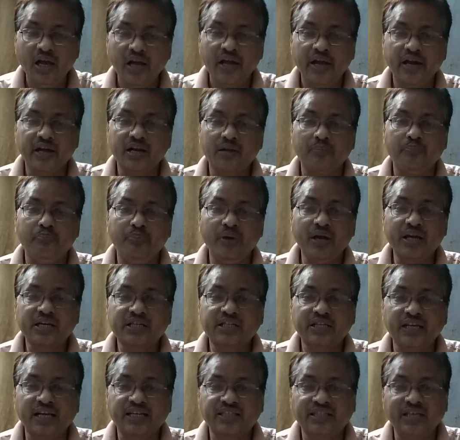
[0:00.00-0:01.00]
And the
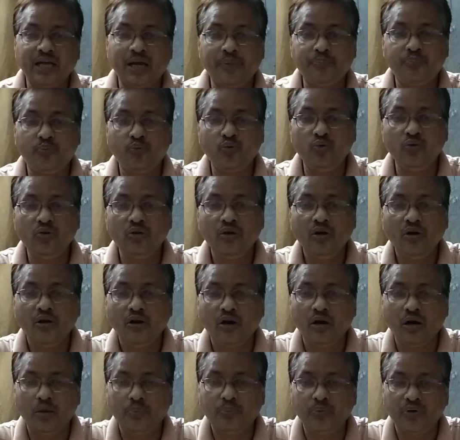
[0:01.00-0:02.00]
best example
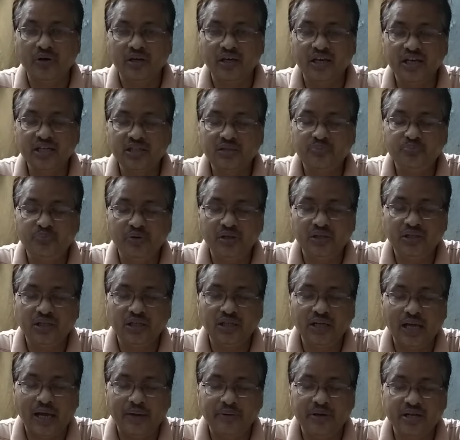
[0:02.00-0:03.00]
of
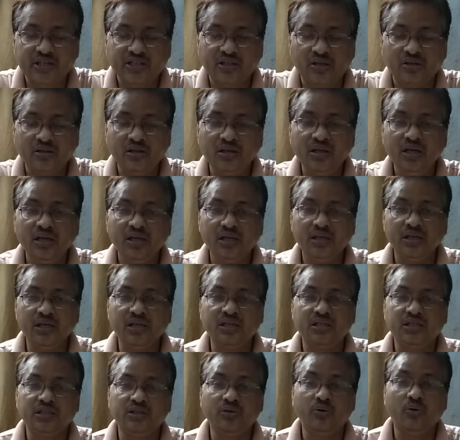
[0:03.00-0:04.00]
sp3 hybridization
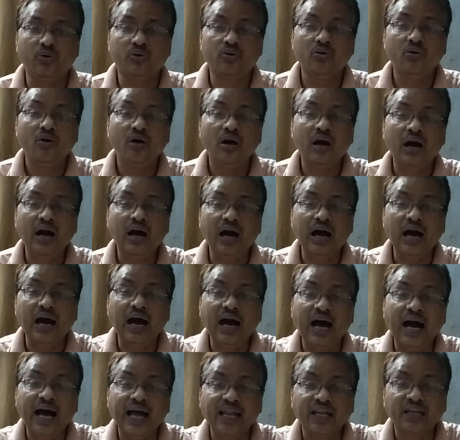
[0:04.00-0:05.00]
is your
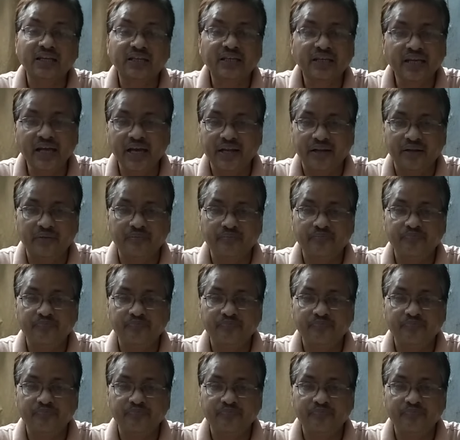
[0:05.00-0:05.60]
alkane,